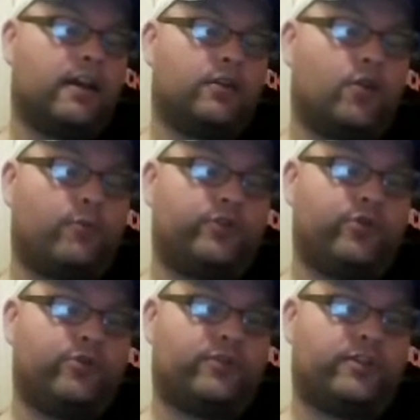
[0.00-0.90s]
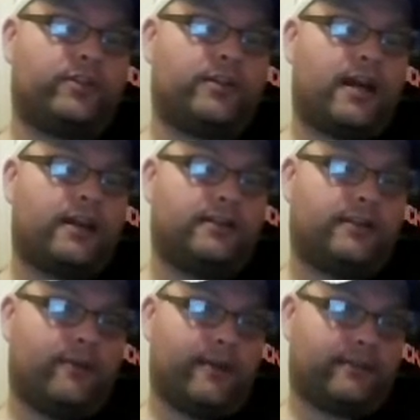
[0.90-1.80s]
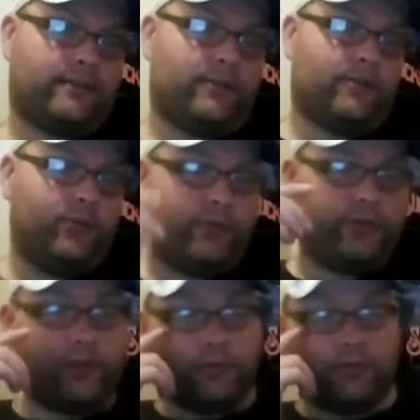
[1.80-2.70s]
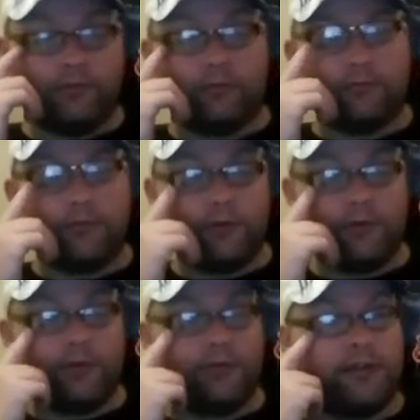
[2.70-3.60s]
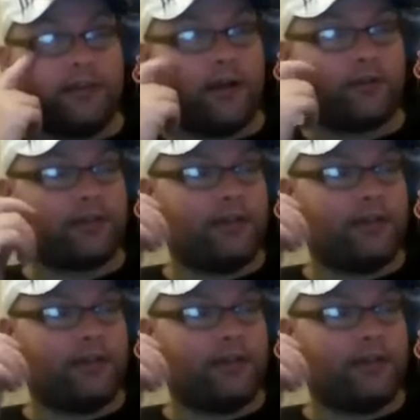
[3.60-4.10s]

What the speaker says: Your producer and director. Who would you? I'll say